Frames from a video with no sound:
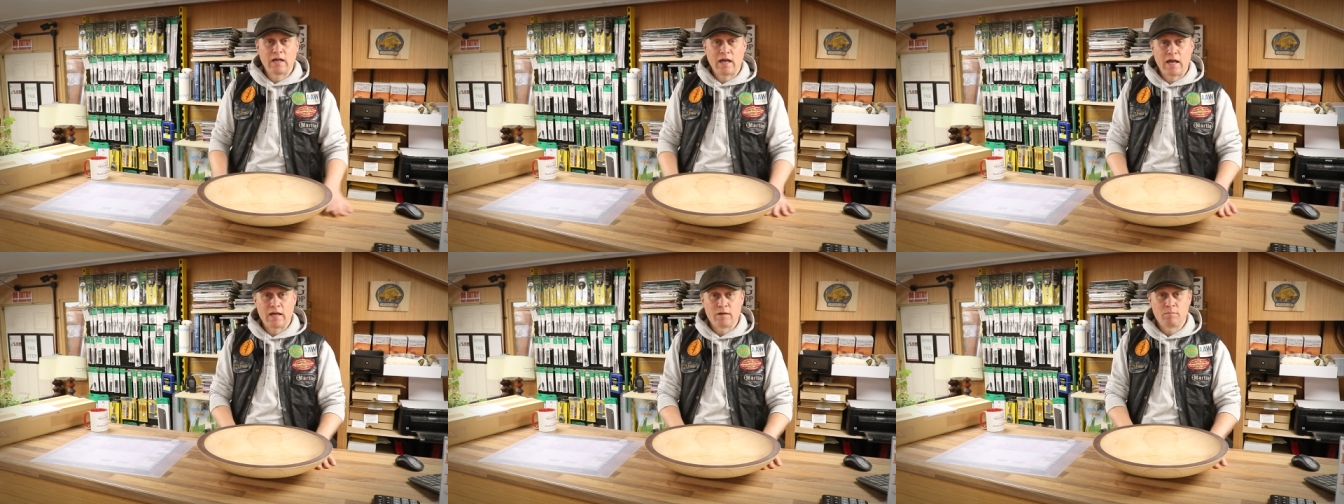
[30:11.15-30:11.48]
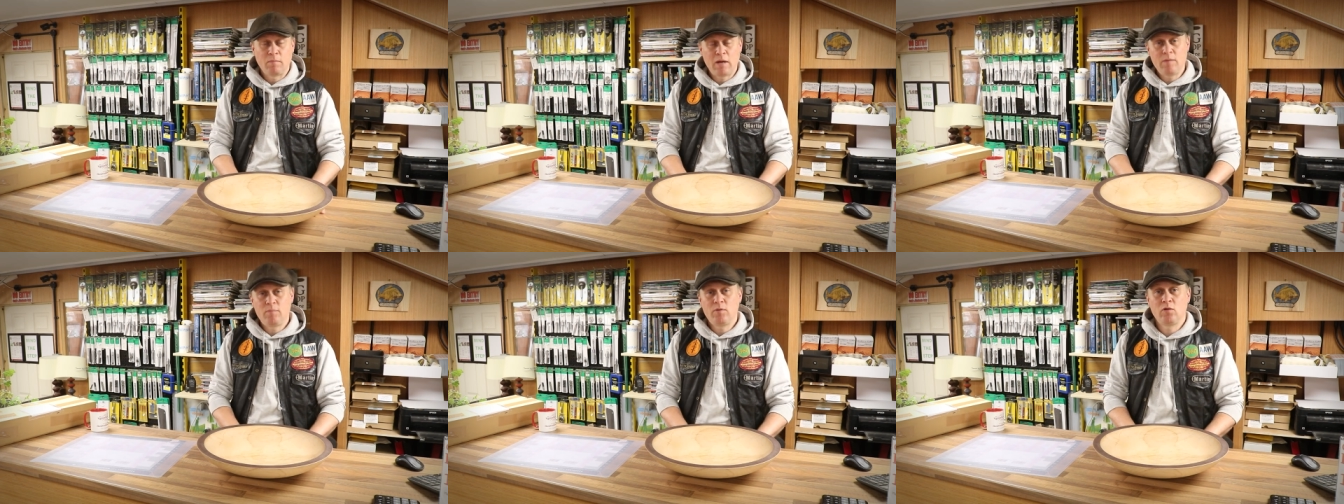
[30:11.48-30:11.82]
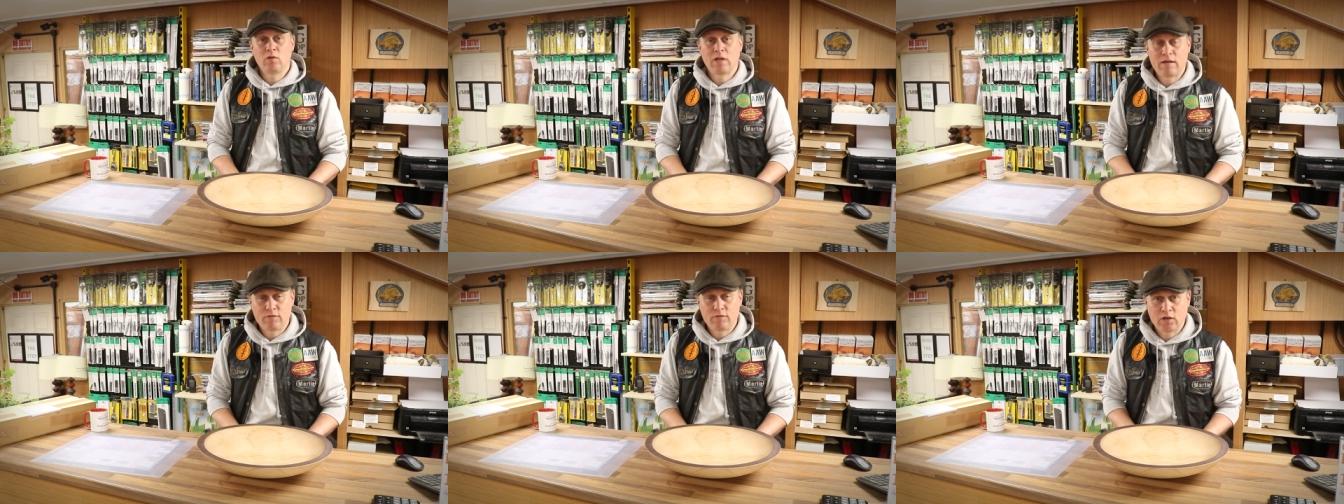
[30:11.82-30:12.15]
and maybe you'll
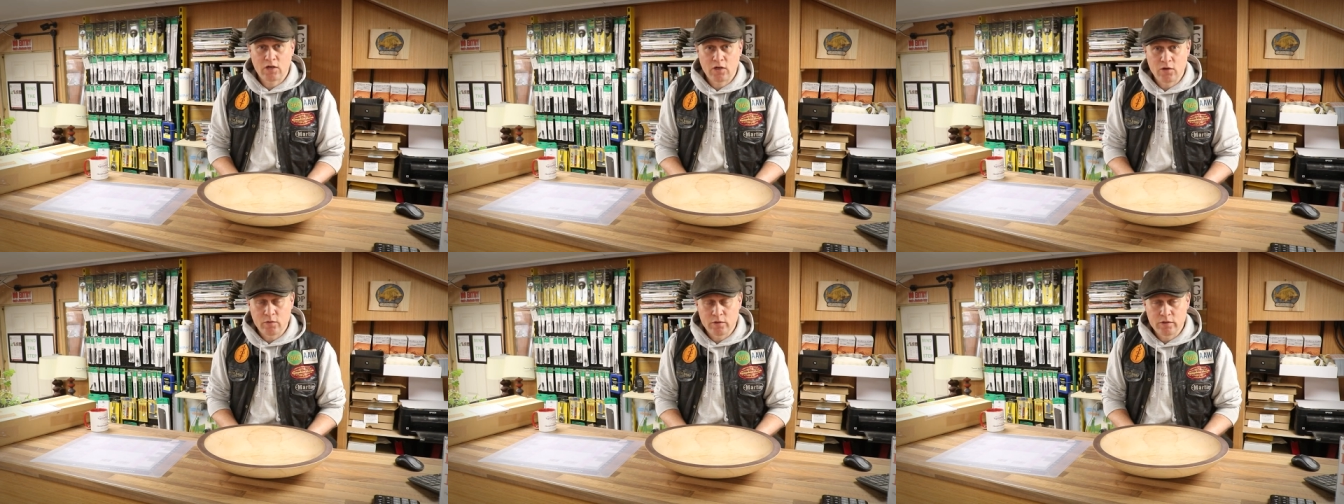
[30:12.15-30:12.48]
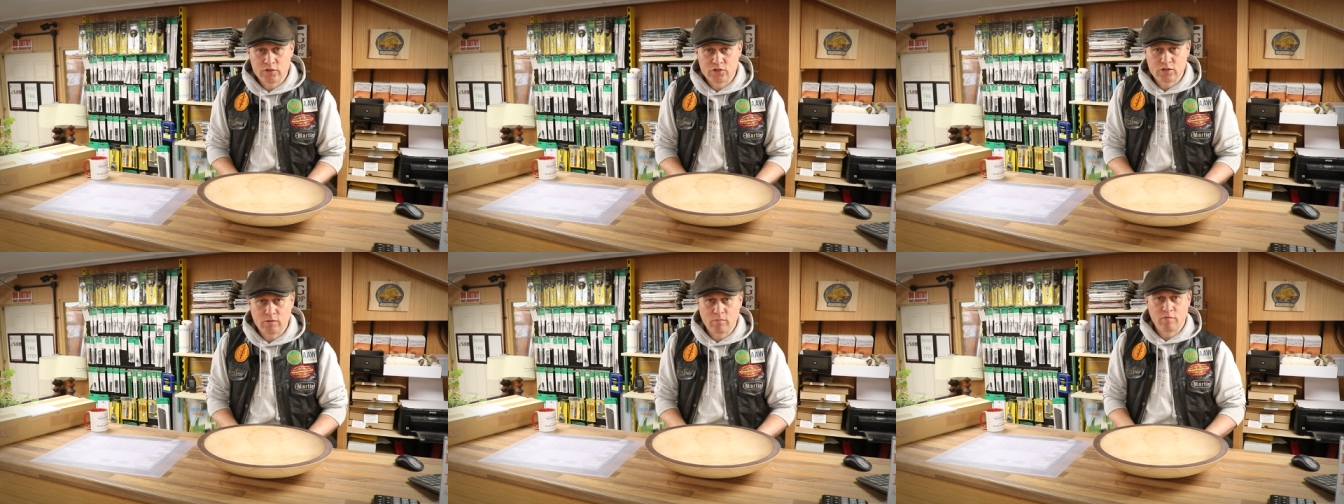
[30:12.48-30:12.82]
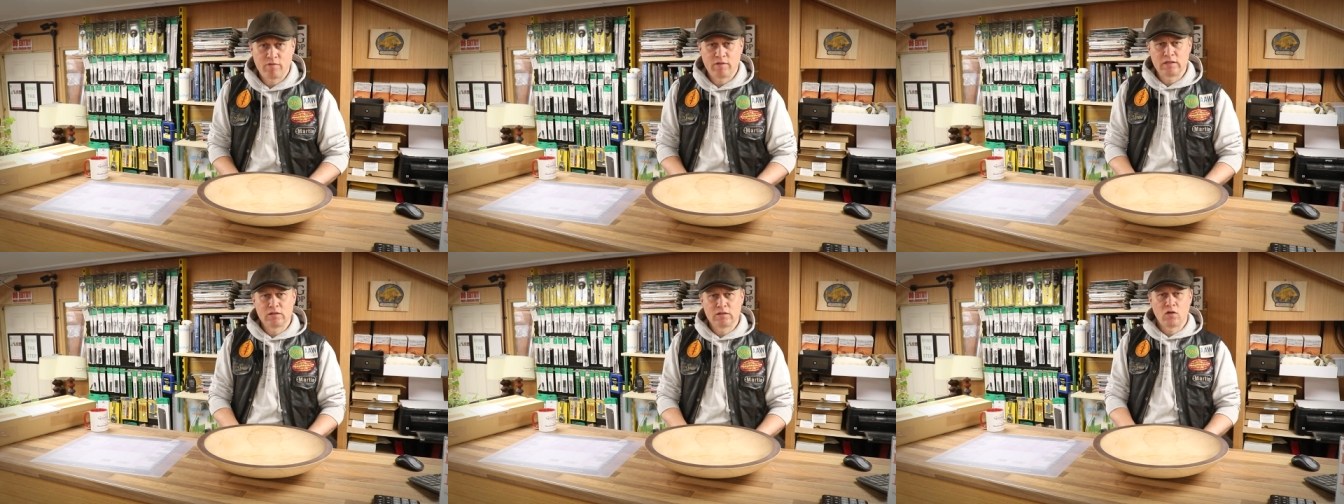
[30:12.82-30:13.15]
have a go at
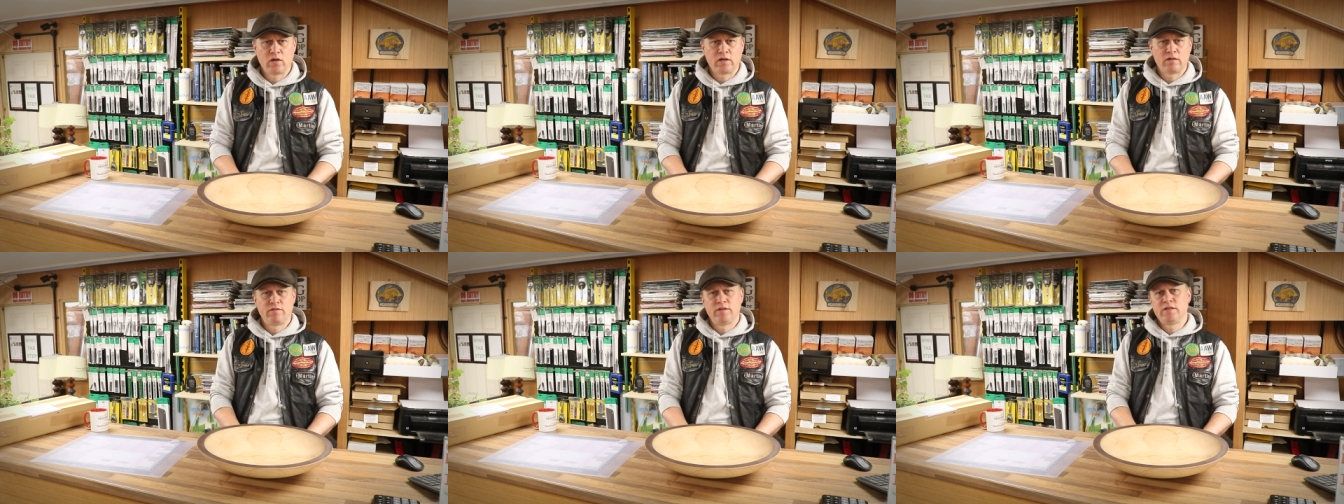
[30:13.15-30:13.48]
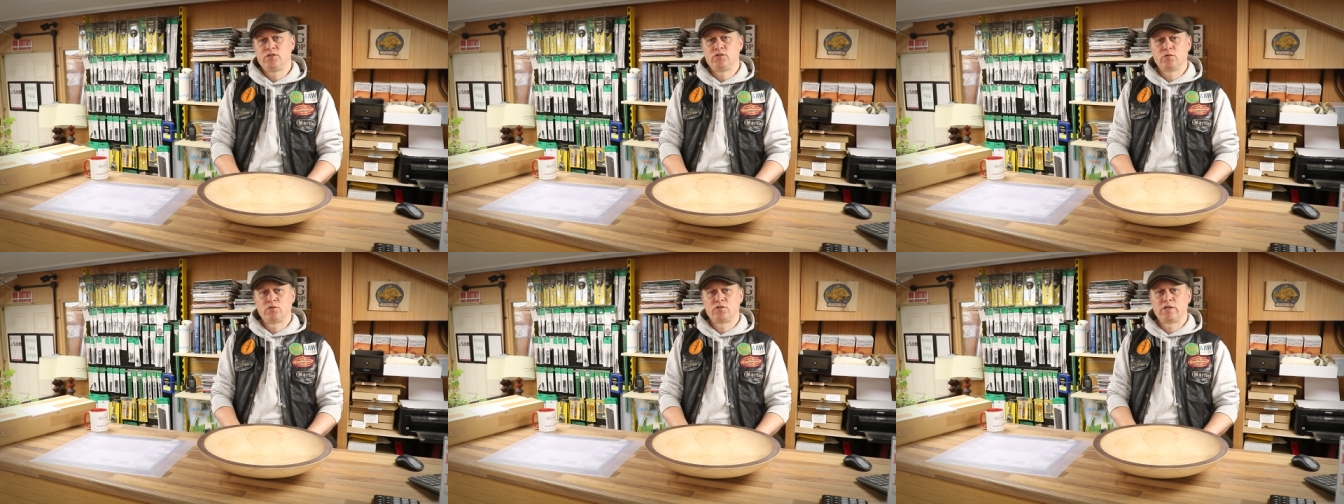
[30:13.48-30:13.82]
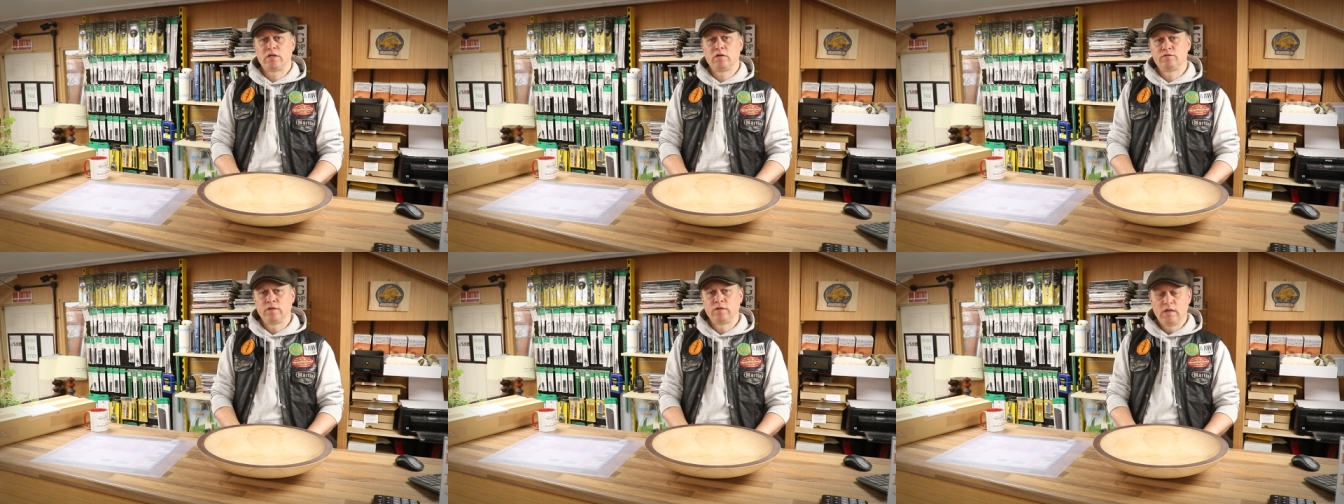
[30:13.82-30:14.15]
something like this
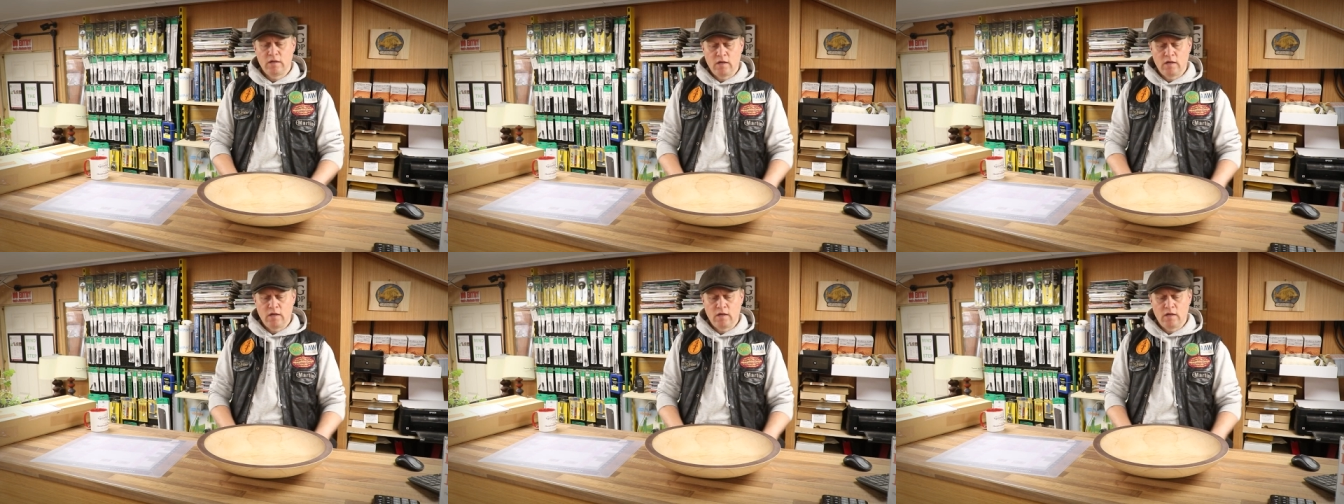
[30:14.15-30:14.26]
yourself.